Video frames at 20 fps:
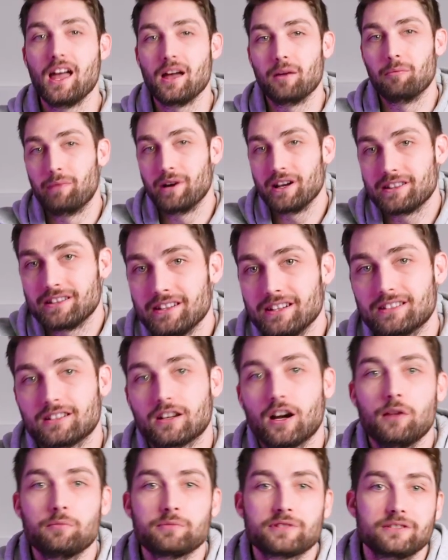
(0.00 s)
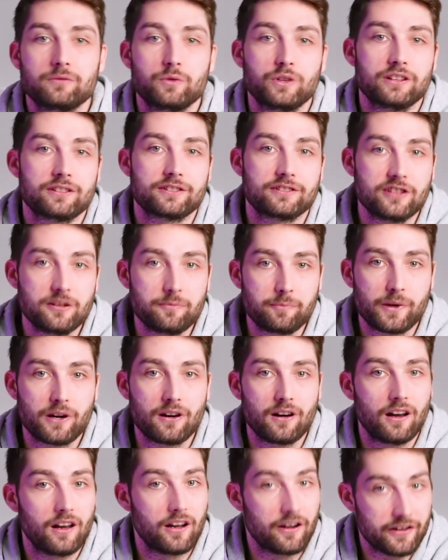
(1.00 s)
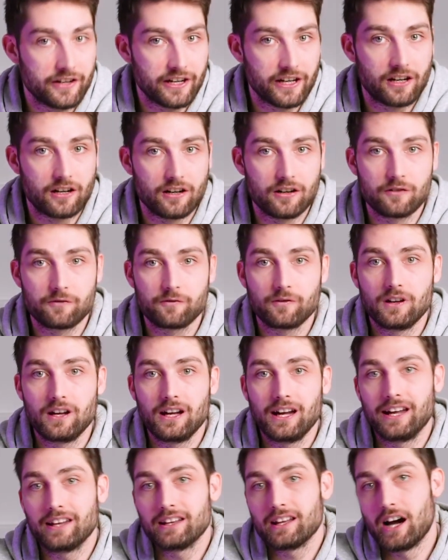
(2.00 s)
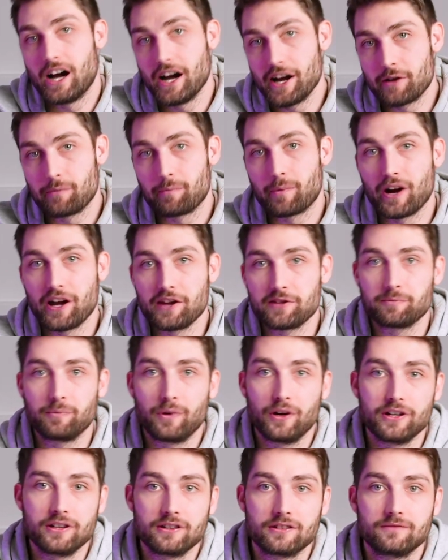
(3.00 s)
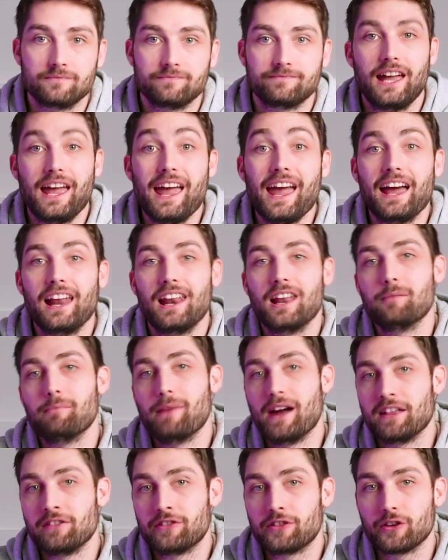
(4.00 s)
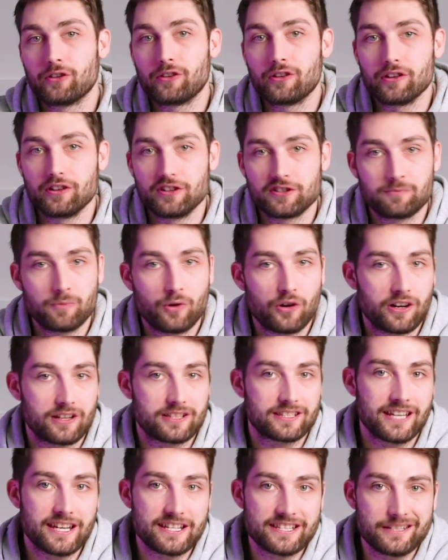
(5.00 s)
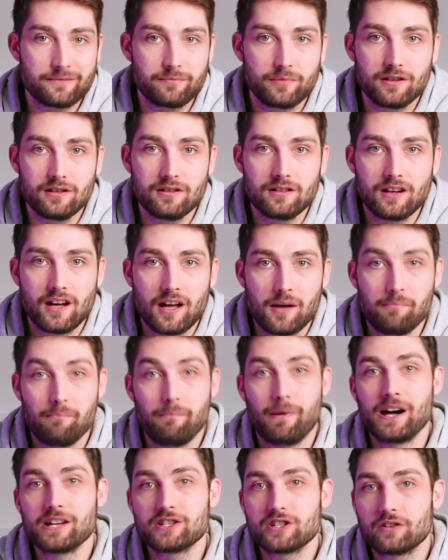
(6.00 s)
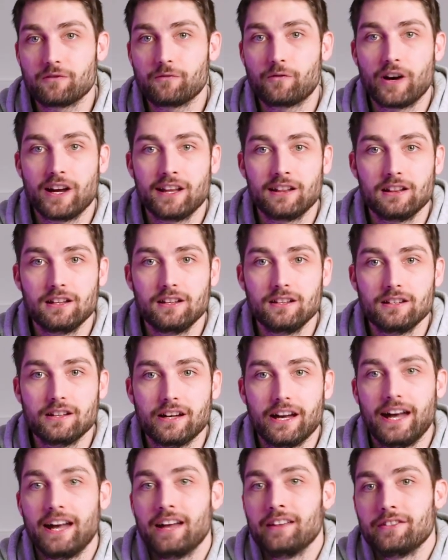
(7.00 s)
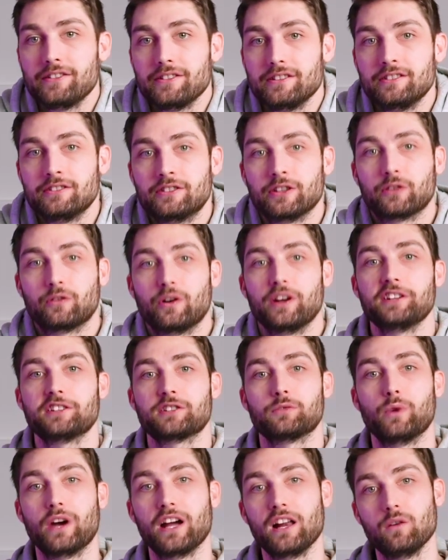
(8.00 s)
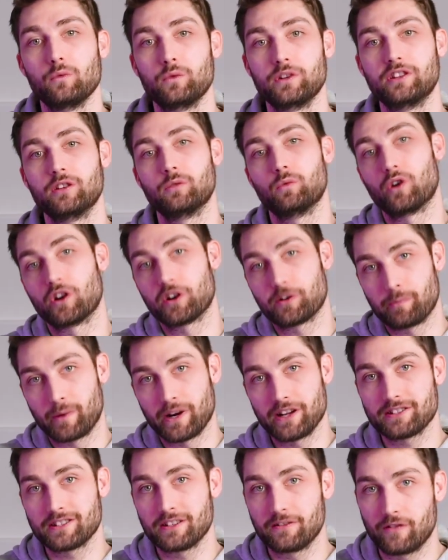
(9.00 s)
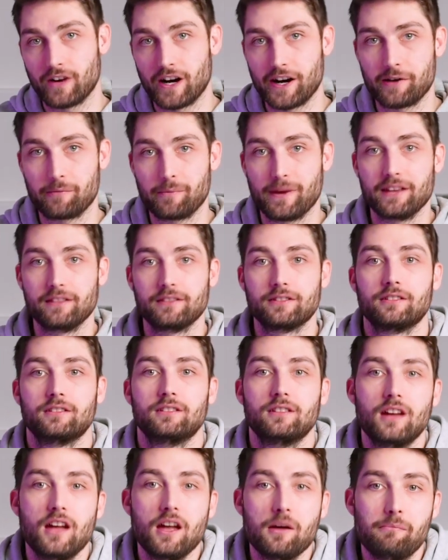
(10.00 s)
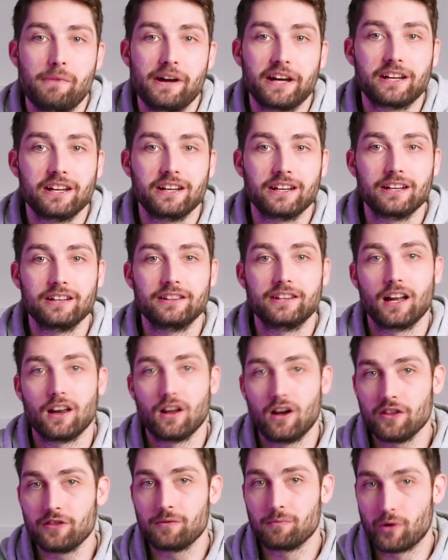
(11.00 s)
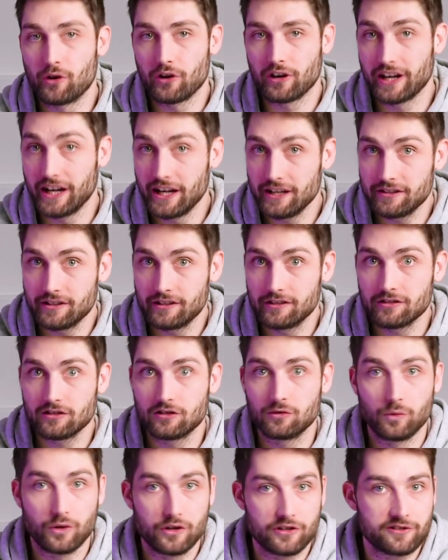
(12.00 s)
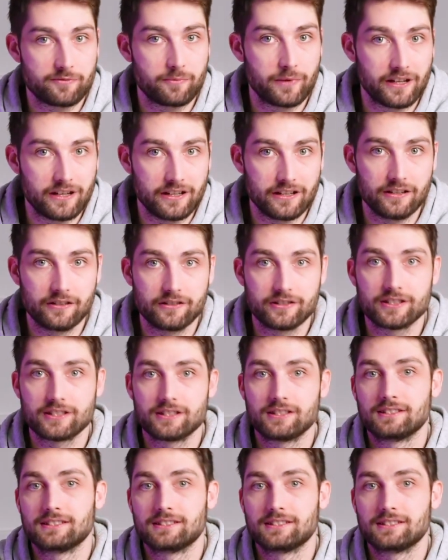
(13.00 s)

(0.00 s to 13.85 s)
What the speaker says: But it comes with a steeper learning curve and higher price point. Elementor is more accessible, budget-friendly, and integrates well with the WordPress environment, making it a lot more catered towards beginners.